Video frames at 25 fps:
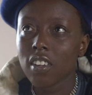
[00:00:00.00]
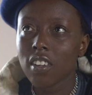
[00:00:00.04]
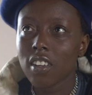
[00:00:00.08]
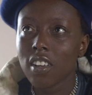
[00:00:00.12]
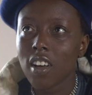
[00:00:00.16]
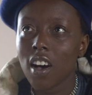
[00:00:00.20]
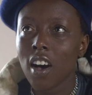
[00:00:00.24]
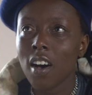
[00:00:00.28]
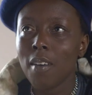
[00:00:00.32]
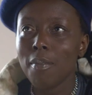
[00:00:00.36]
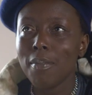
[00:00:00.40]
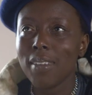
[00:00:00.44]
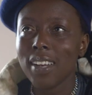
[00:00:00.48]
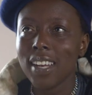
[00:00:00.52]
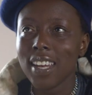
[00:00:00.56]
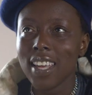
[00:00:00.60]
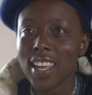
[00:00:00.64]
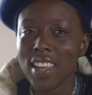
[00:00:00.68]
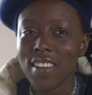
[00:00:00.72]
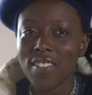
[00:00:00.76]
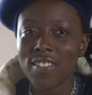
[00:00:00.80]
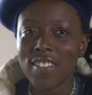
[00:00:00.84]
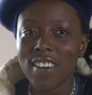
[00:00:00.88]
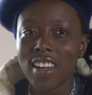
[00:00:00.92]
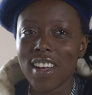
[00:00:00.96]
I can't
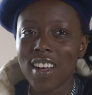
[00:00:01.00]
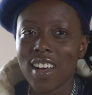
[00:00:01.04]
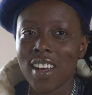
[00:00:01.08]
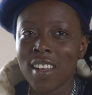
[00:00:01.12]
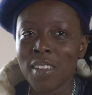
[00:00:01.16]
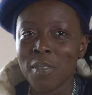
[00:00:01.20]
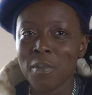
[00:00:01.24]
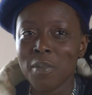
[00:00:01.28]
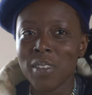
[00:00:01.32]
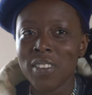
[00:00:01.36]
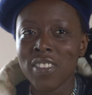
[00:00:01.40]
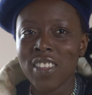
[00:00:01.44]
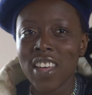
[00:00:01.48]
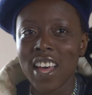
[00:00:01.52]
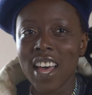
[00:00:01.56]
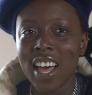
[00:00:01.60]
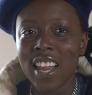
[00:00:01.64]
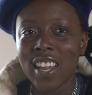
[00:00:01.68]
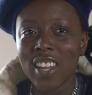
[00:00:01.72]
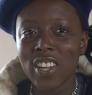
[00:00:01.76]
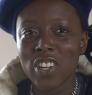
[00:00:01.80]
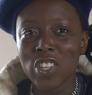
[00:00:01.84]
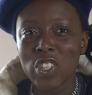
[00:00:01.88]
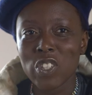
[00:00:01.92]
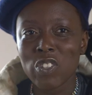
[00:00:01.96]
believe I'm in the
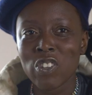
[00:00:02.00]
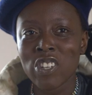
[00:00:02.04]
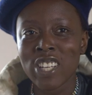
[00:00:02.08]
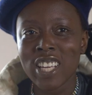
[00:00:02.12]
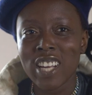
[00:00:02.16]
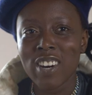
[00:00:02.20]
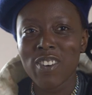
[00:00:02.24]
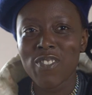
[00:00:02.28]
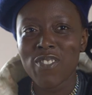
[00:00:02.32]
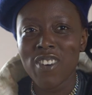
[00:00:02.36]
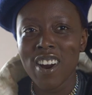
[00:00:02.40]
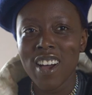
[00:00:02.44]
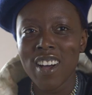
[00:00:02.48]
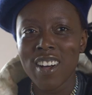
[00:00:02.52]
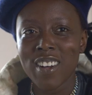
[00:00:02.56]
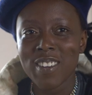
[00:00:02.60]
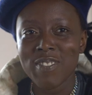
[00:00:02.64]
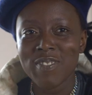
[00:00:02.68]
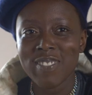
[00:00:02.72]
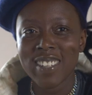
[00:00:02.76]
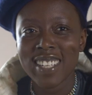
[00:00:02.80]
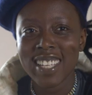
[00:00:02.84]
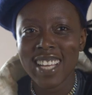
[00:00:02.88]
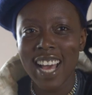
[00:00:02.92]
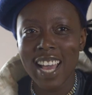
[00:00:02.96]
electronic
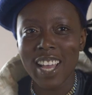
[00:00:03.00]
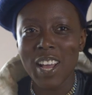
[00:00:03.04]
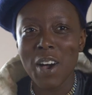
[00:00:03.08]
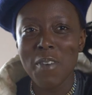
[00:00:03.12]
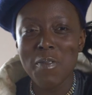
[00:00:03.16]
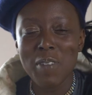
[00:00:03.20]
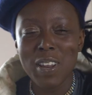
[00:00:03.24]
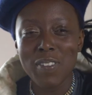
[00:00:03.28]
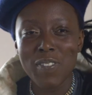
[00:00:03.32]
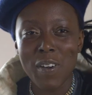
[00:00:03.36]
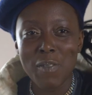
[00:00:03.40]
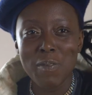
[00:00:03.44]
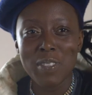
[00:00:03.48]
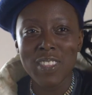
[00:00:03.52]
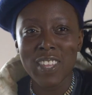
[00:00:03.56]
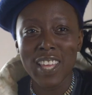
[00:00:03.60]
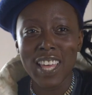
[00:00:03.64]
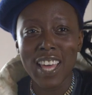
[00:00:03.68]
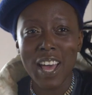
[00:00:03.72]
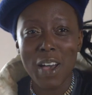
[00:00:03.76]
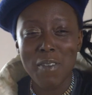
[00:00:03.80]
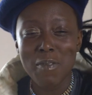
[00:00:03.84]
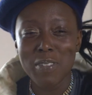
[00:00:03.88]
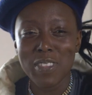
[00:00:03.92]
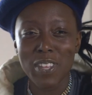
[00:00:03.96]
realm. I can't believe I'm
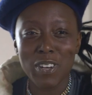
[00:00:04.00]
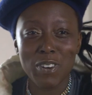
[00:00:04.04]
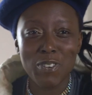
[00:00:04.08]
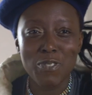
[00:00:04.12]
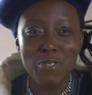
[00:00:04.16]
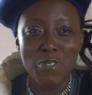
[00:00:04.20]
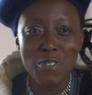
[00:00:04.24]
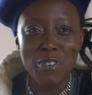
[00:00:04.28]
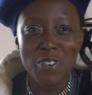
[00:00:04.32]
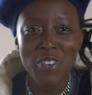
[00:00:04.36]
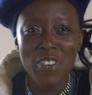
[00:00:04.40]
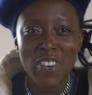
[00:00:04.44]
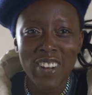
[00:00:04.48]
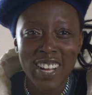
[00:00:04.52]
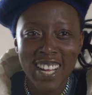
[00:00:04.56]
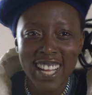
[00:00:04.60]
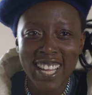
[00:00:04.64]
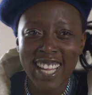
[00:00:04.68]
in the crew.